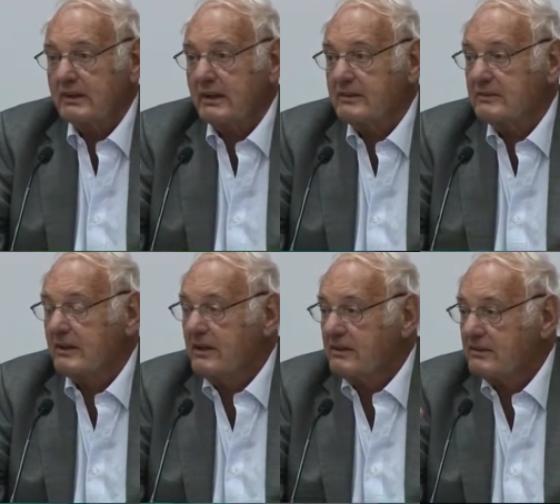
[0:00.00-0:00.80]
the case,
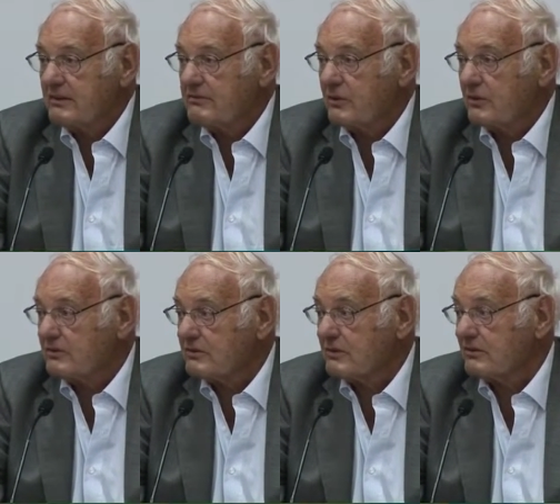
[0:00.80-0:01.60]
that
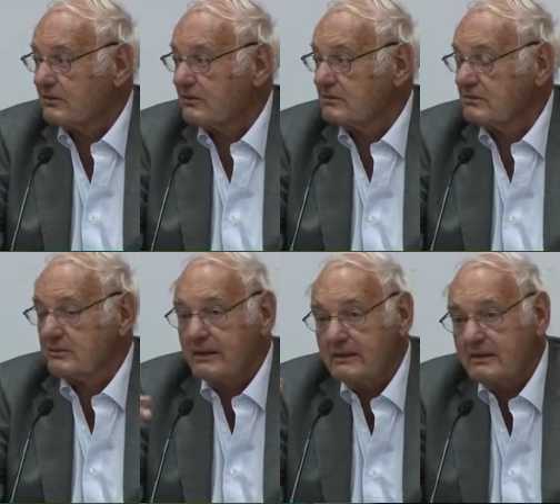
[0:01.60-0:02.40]
was in
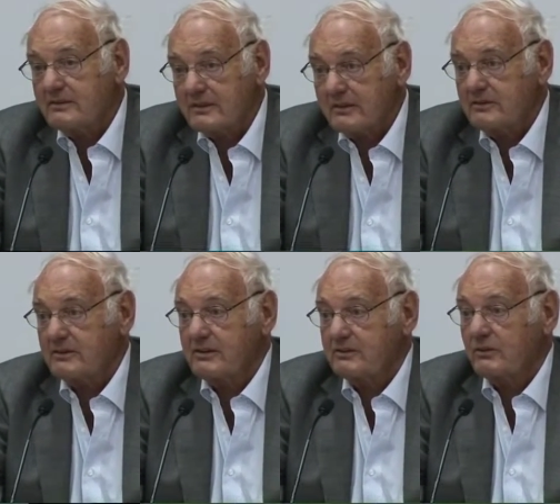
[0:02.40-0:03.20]
the 20th
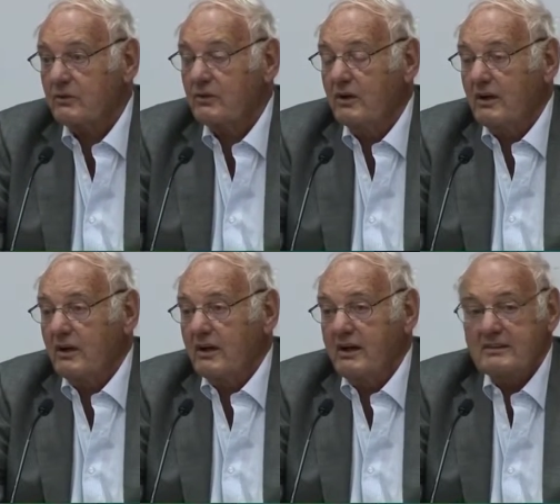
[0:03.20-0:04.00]
century so,
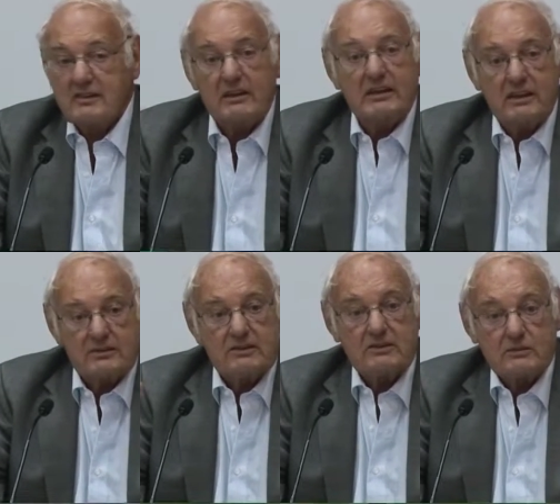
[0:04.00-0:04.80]
and that
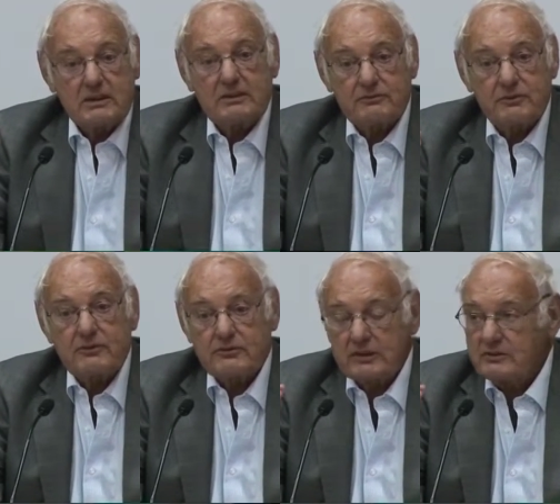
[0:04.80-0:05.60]
is in the
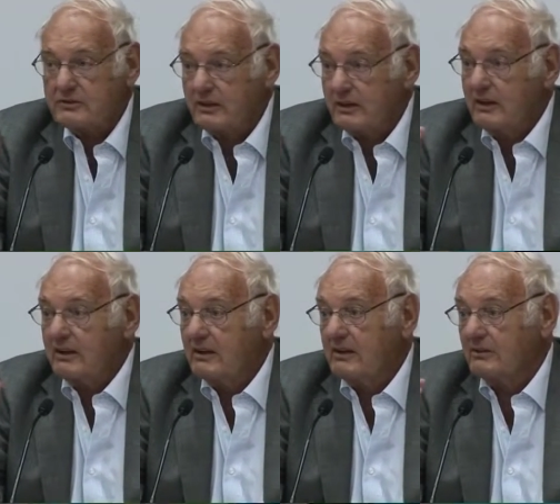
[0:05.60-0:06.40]
21st century
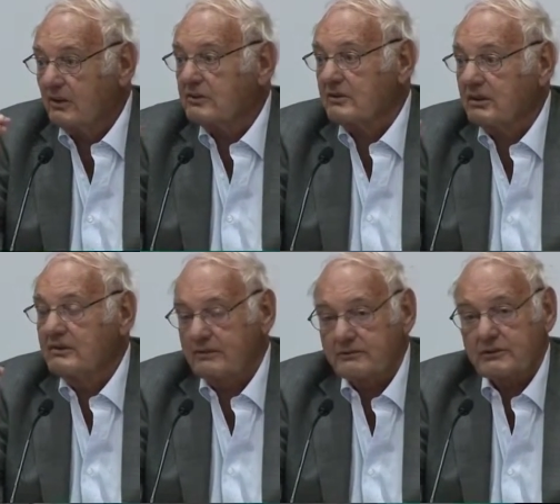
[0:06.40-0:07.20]
uh, not
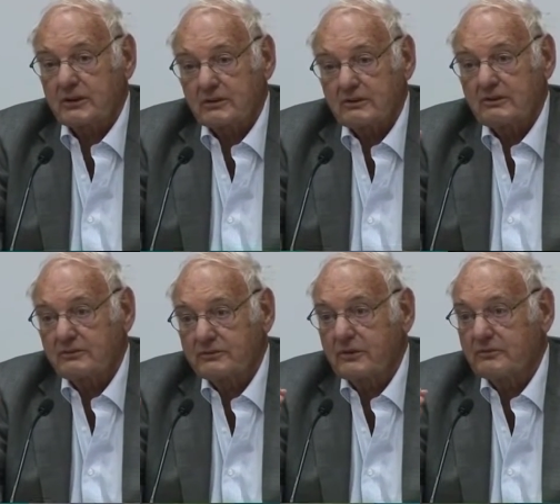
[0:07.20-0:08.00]
different
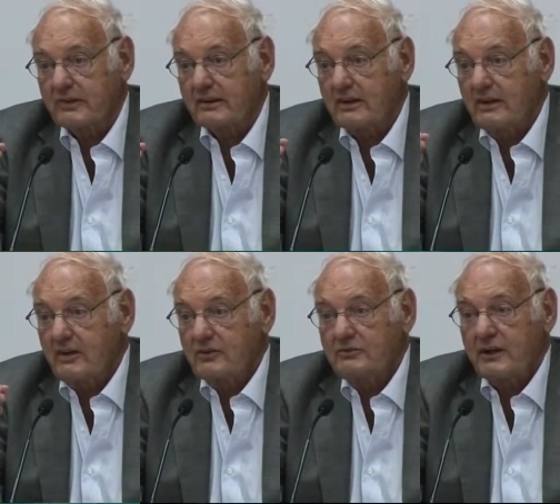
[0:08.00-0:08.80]
from that.
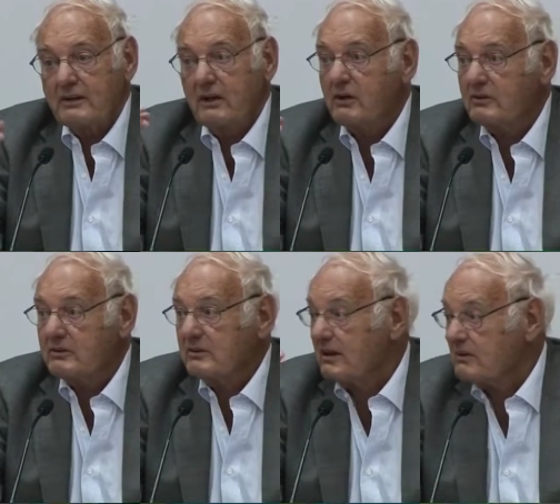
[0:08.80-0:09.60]
You find out
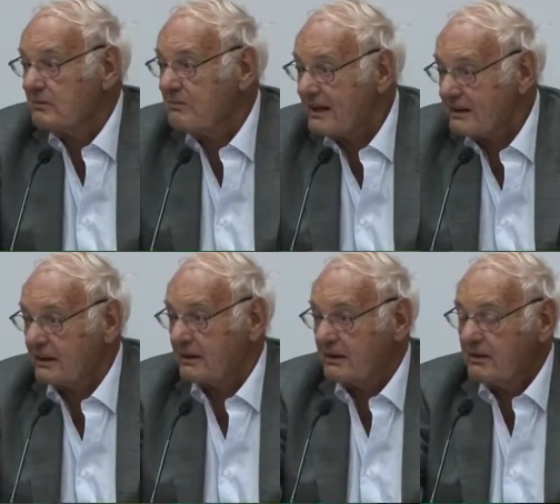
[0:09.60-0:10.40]
in Latin
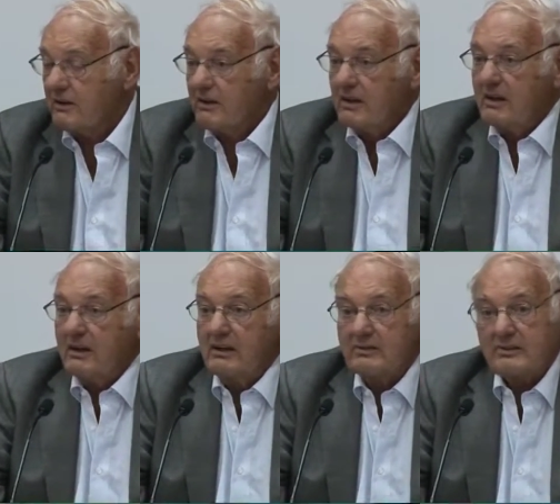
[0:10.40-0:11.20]
America uh,
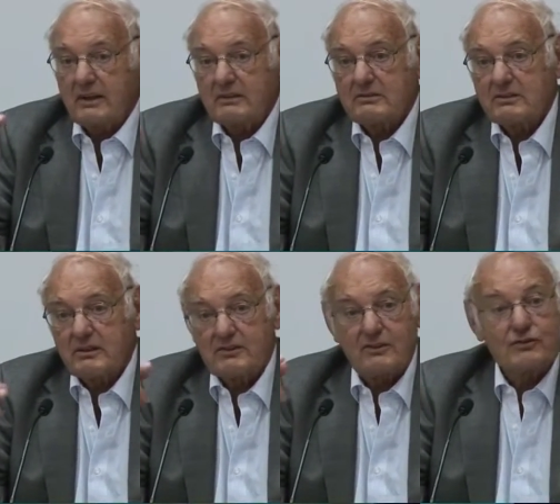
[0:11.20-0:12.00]
that
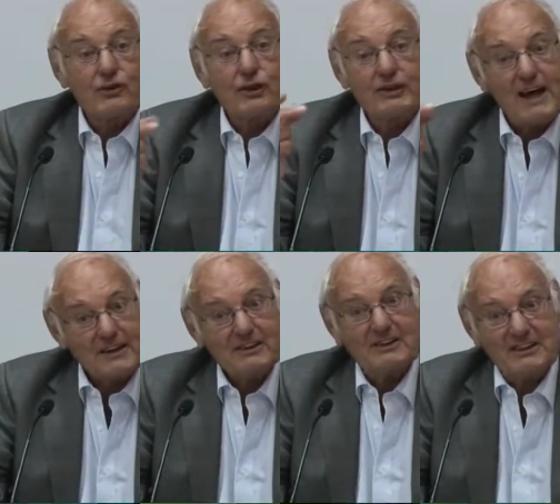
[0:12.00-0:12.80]
the
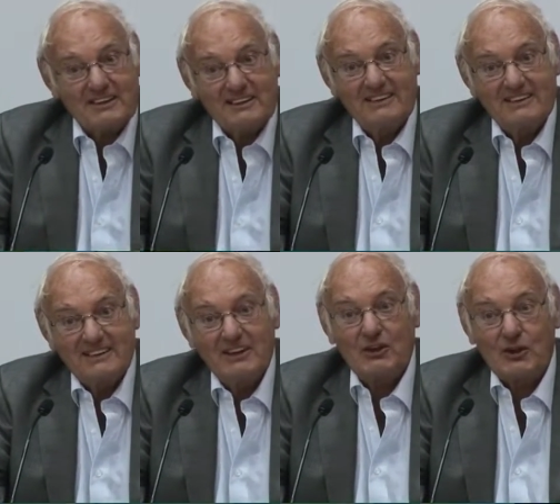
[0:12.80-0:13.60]
solidarity
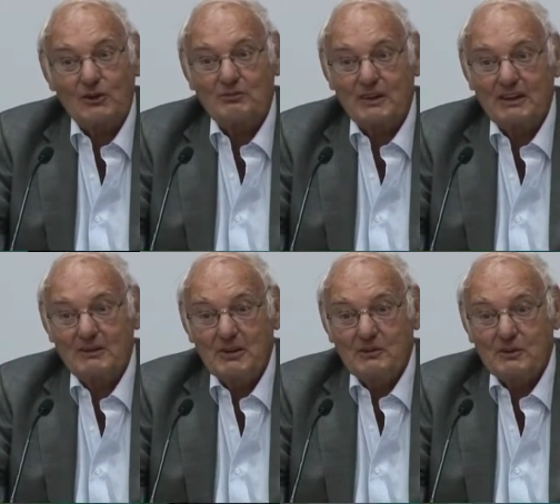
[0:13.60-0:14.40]

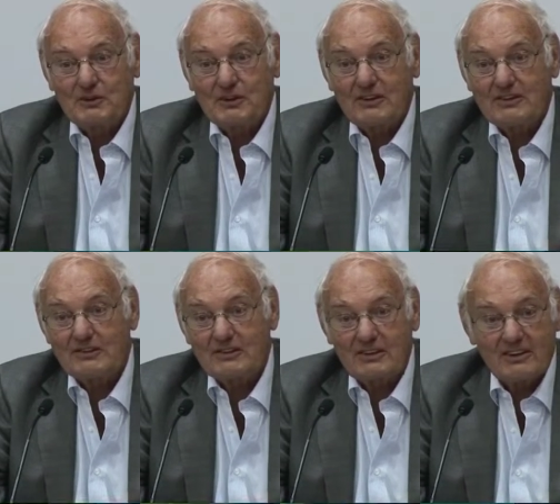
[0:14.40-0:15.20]
economy, which
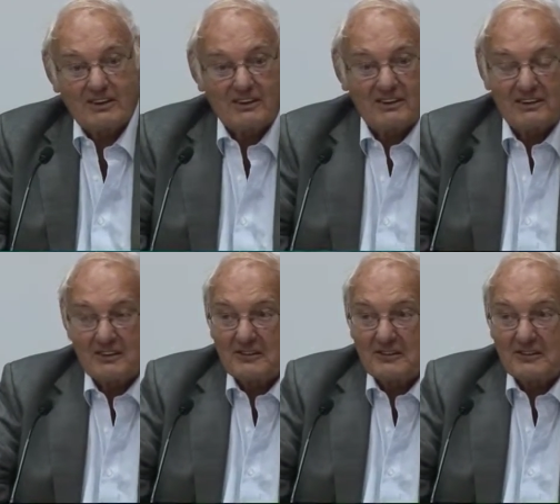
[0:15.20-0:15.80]
is uh, uh